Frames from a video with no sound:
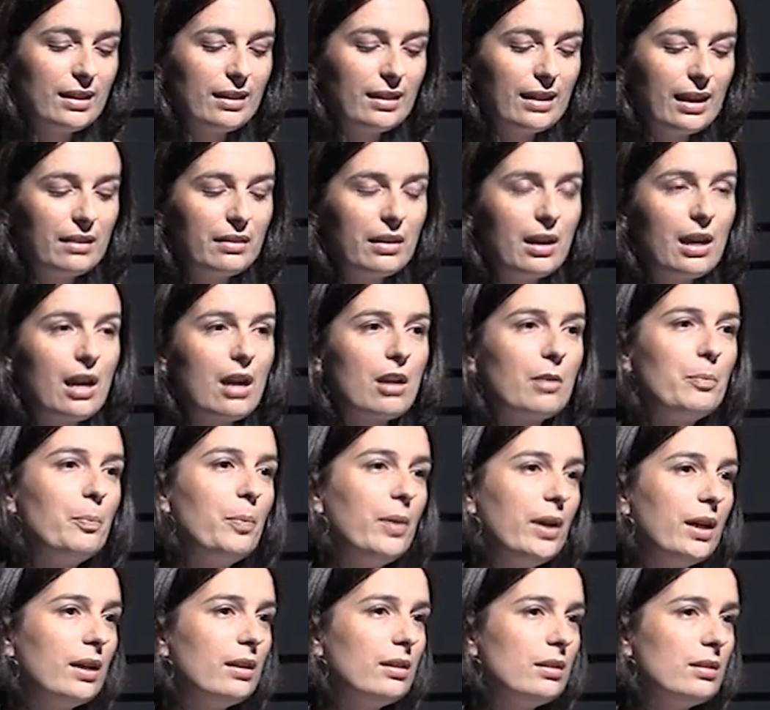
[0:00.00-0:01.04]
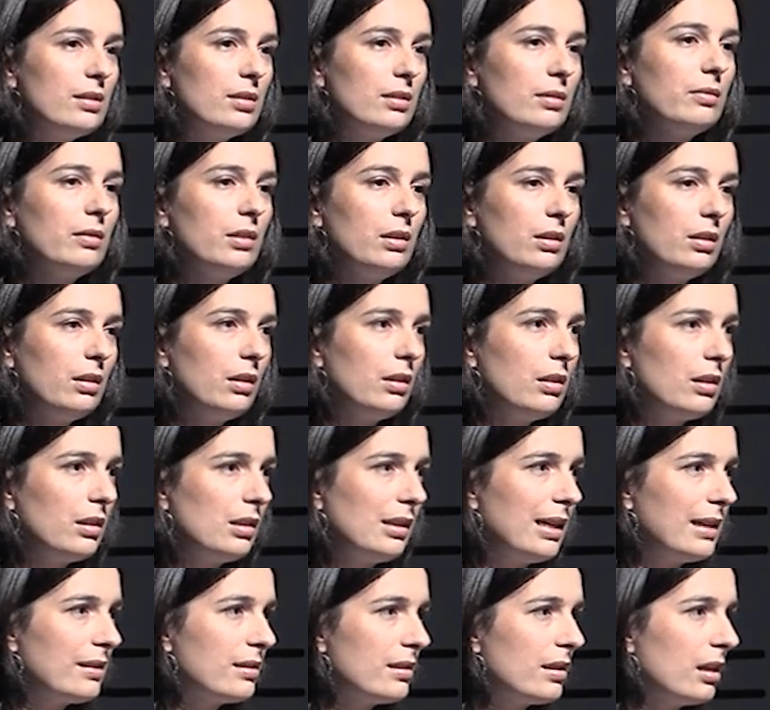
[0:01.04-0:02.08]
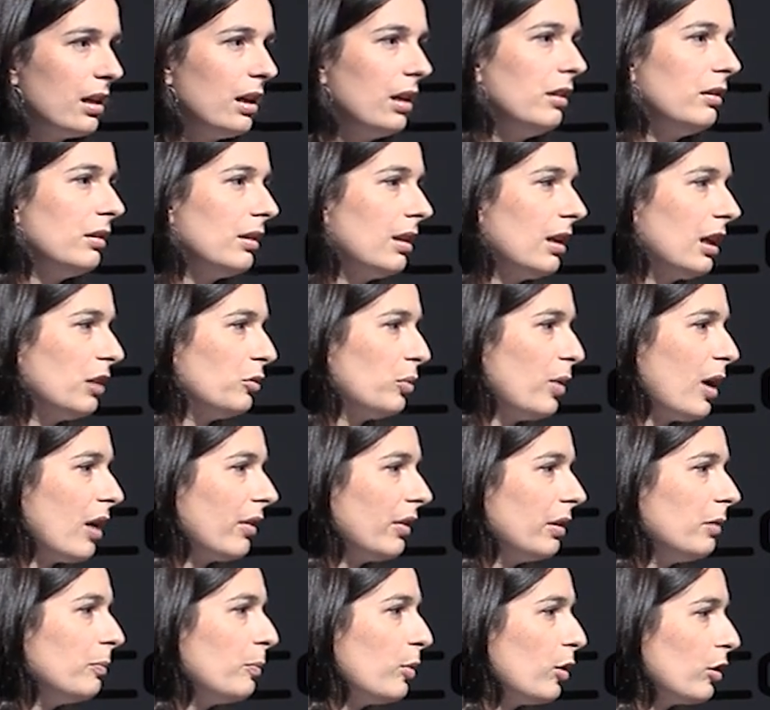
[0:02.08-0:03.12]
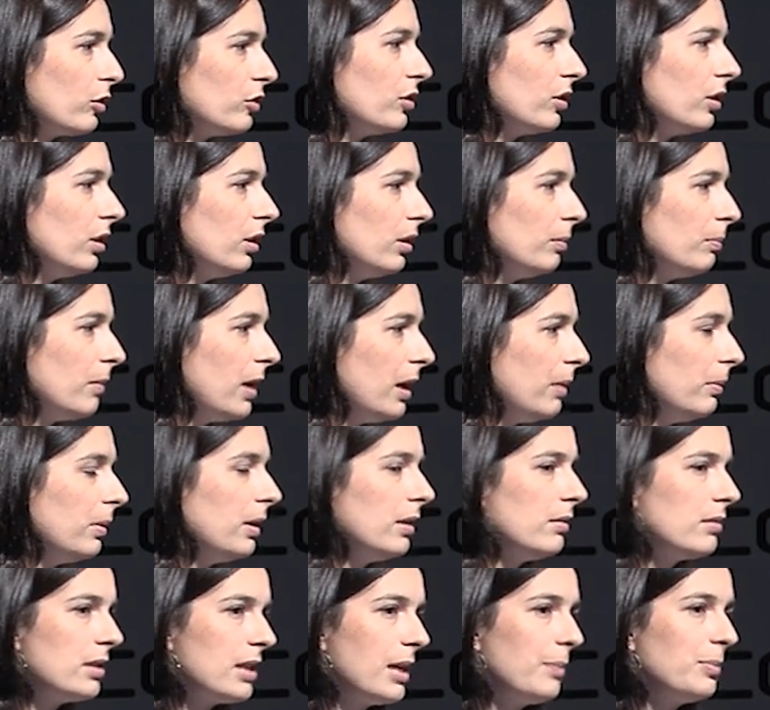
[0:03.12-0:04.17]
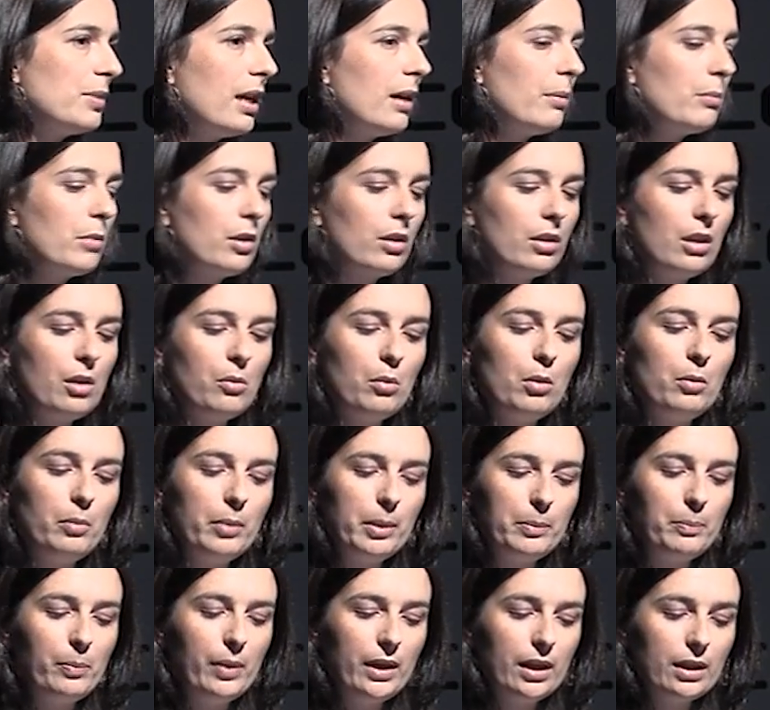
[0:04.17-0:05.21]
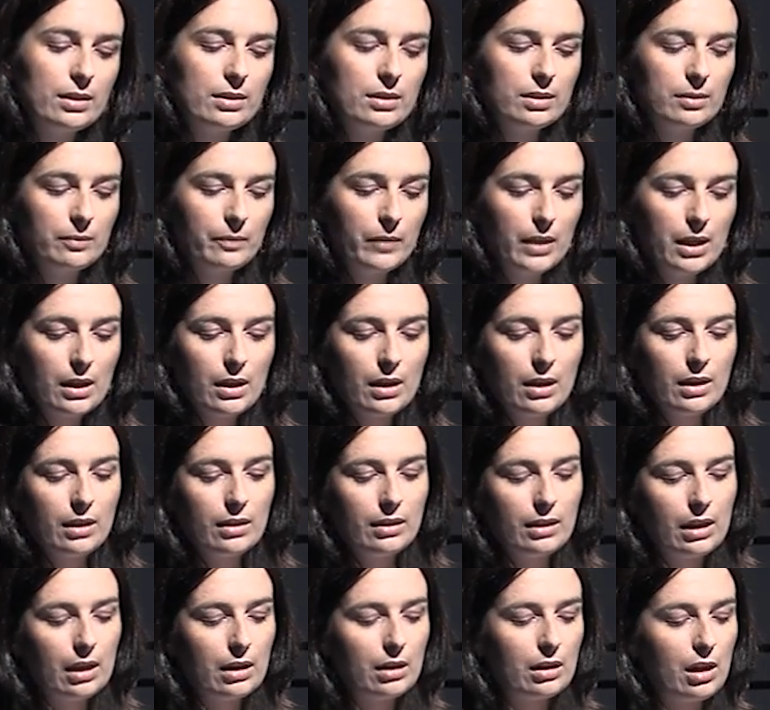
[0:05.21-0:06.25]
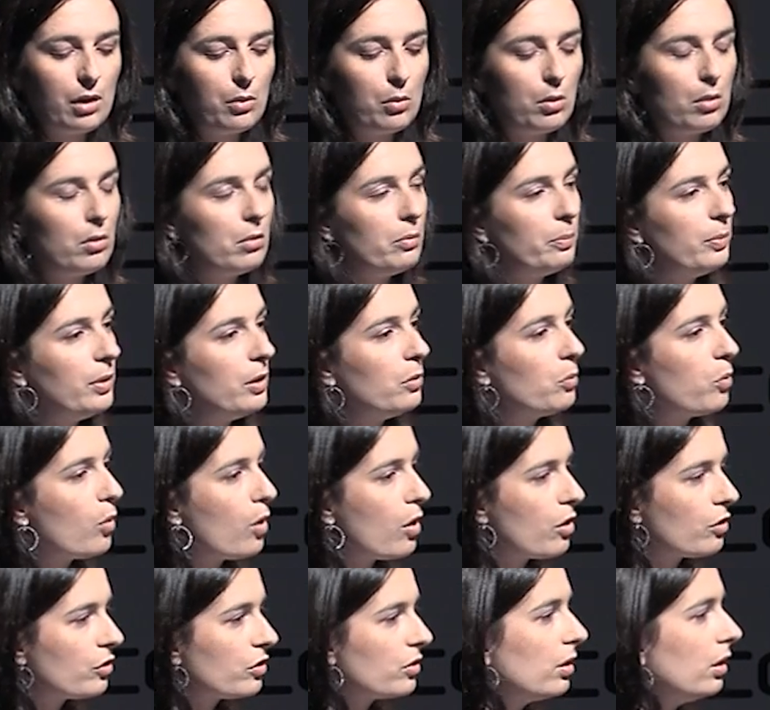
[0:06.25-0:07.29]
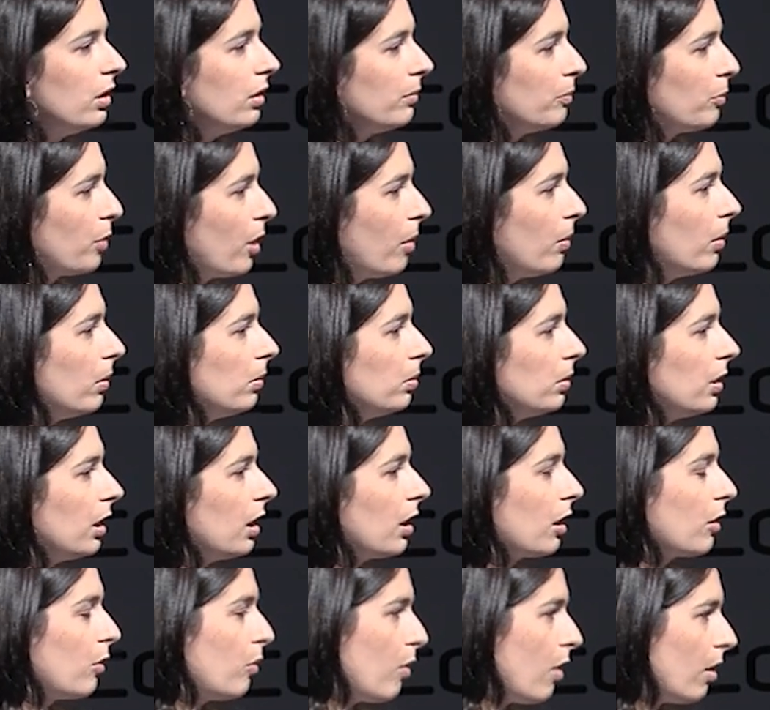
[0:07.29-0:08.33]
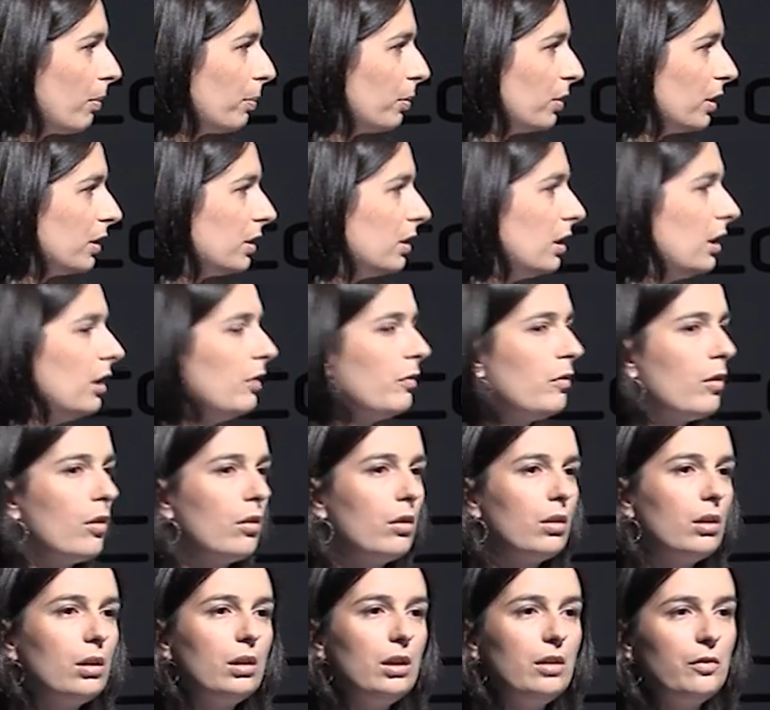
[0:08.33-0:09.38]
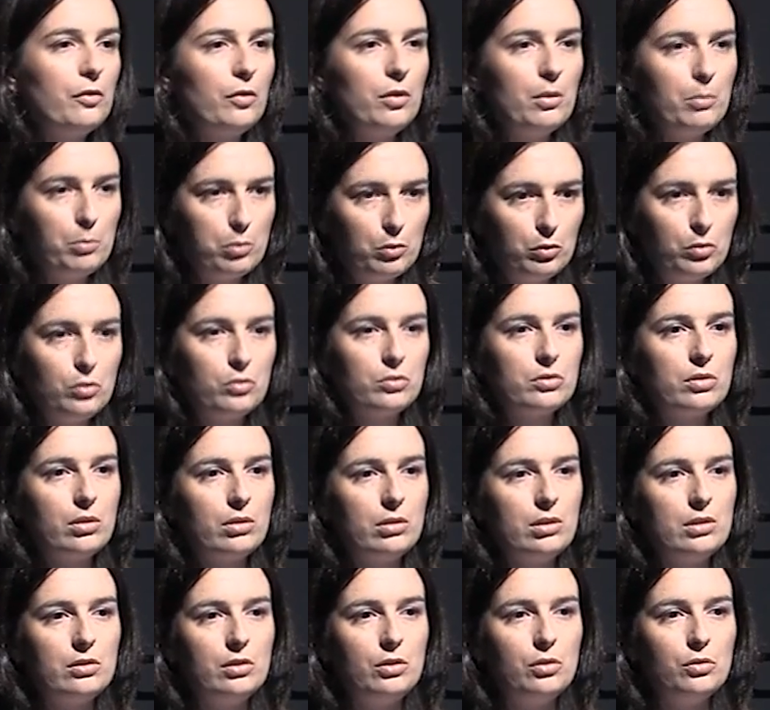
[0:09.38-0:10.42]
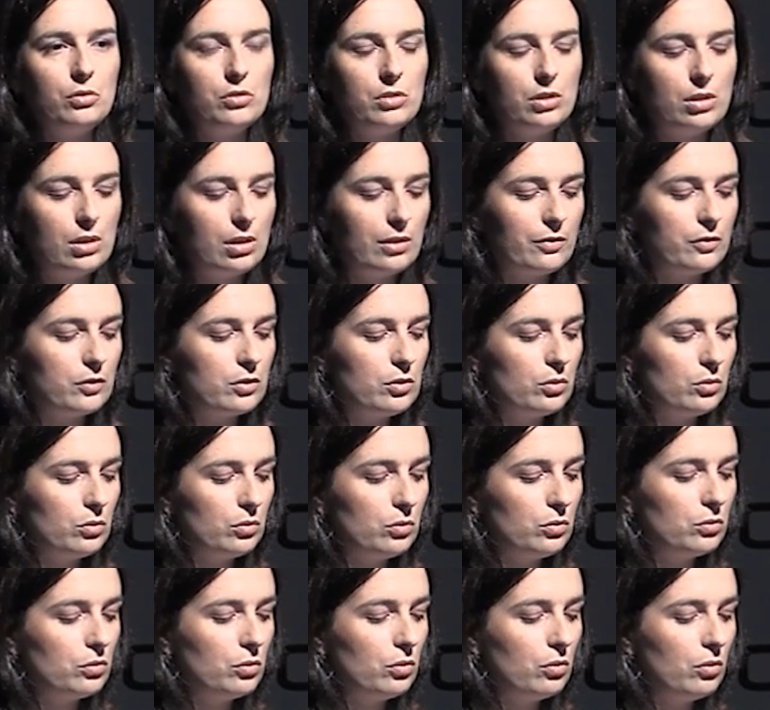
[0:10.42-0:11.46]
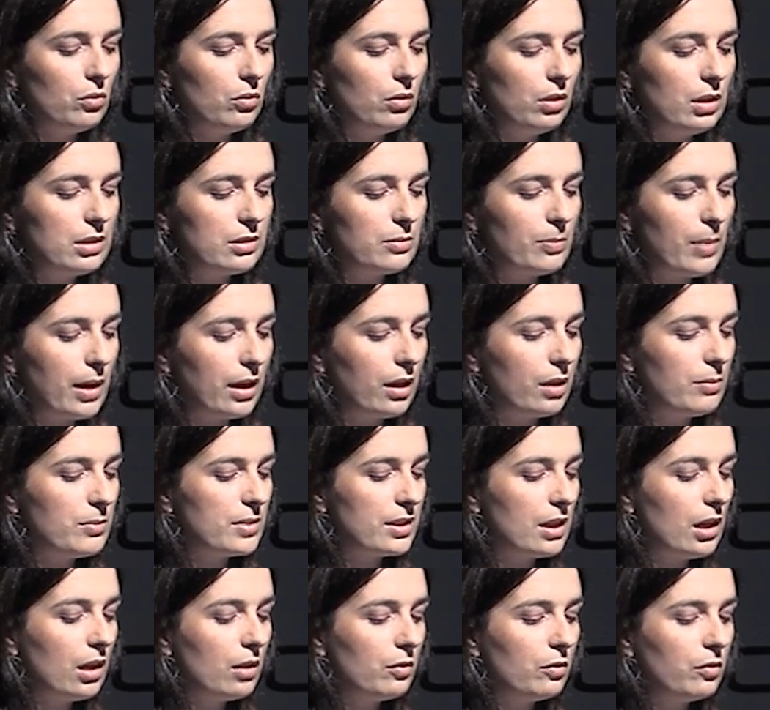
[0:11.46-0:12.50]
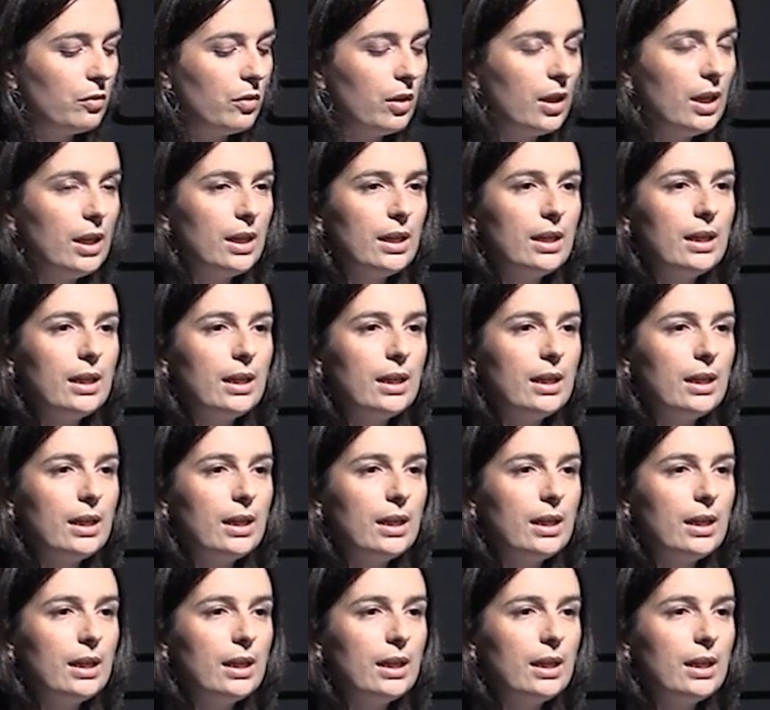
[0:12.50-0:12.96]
Then they are picked. Let's say that we are in Portugal, maybe in September they will be picked. Then they will be washed in probably a cooperative, or if the producer is huge enough to do this by himself.